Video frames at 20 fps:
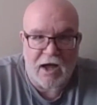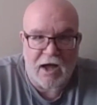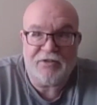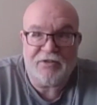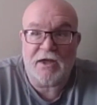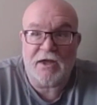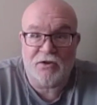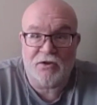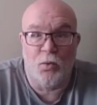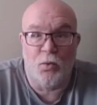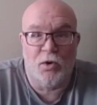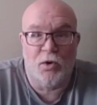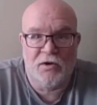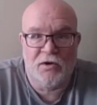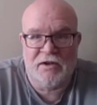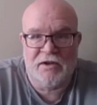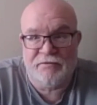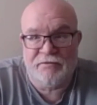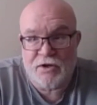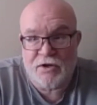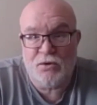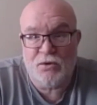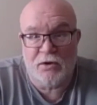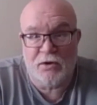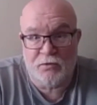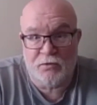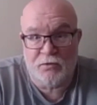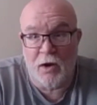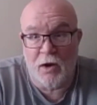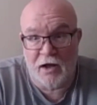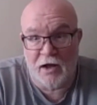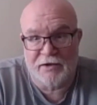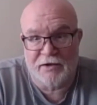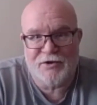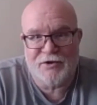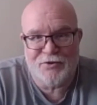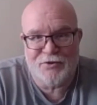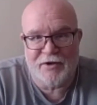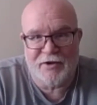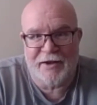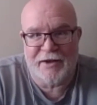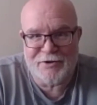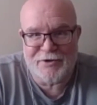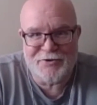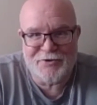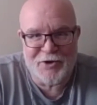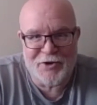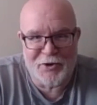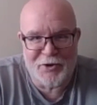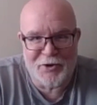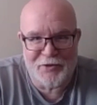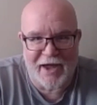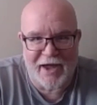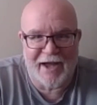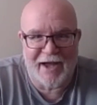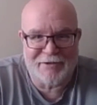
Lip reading: think the world of you as well. And you know that,